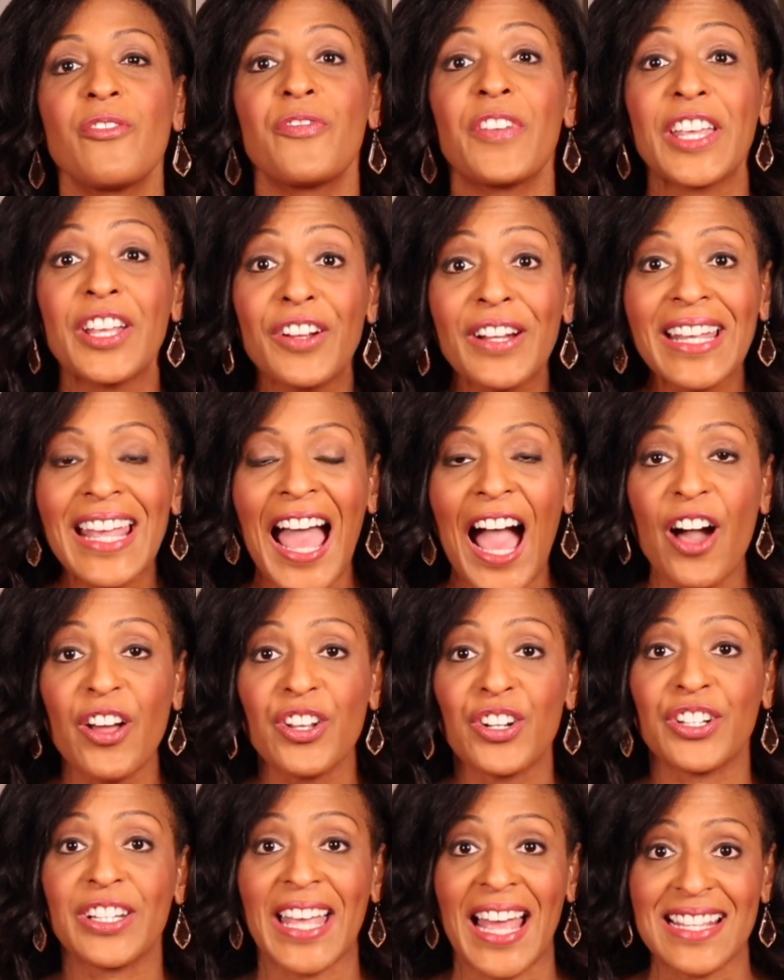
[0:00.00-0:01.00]
Figuring out
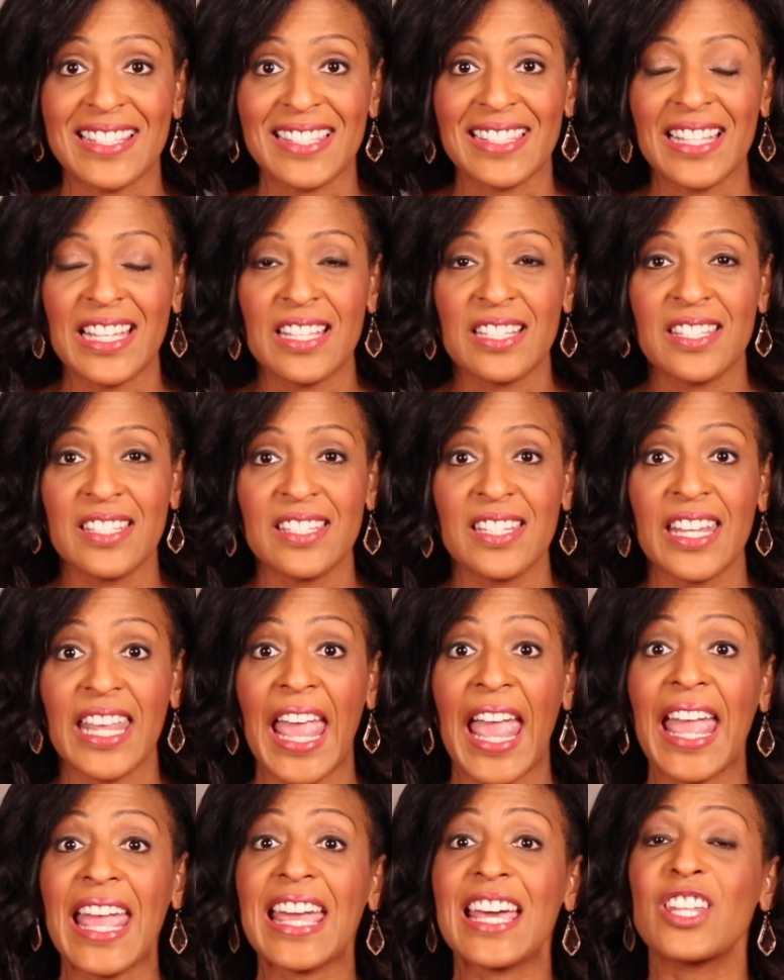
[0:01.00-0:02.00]
your guest list
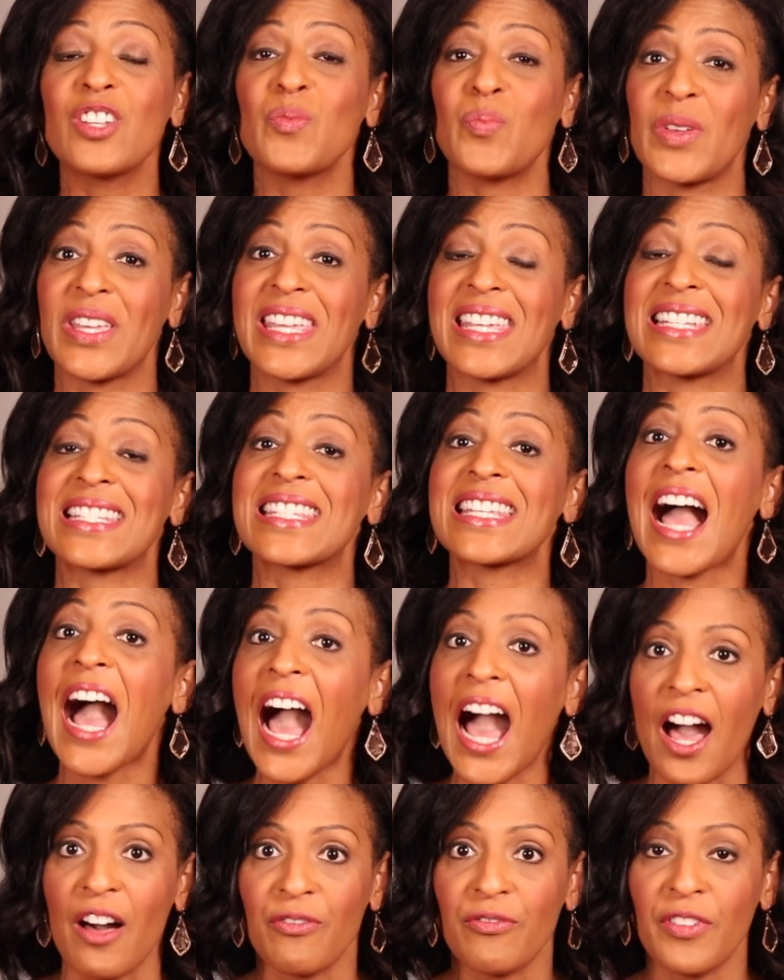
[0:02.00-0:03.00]
can be
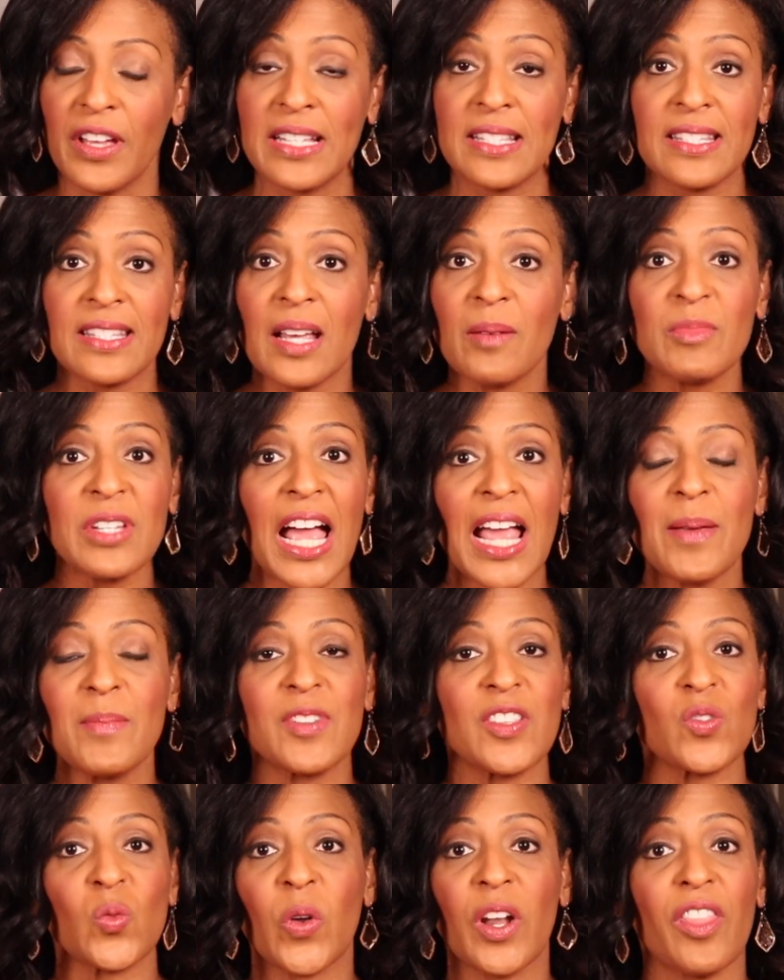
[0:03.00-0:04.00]
tough and
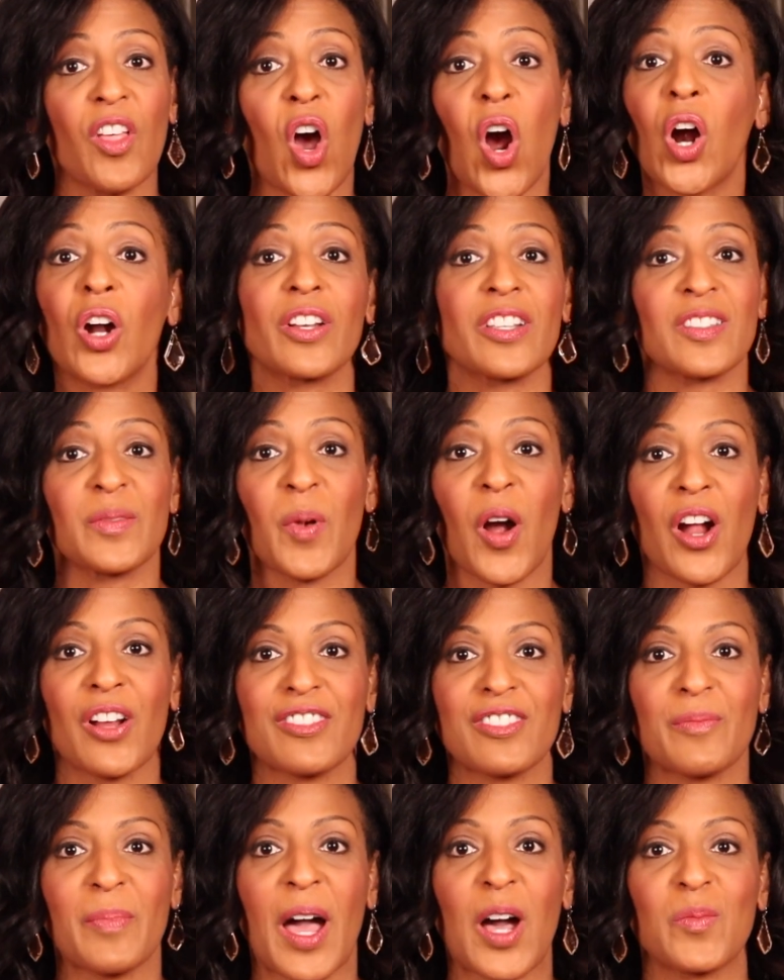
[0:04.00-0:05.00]
sometimes is one of the hardest
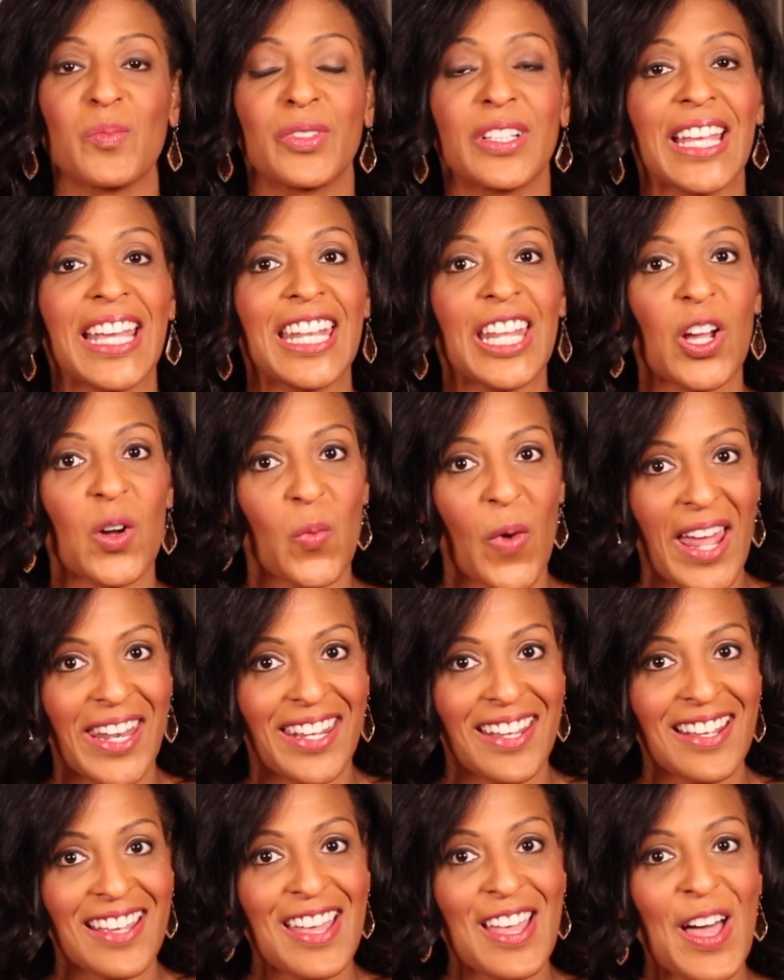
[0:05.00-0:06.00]
parts about planning a
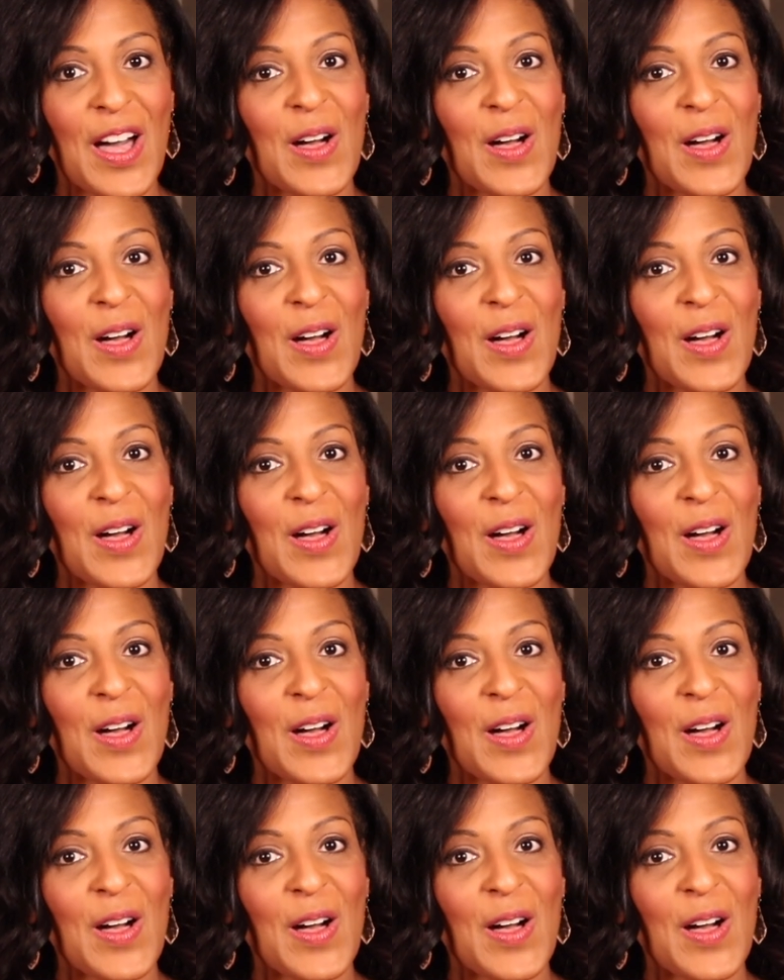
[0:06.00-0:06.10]
wedding.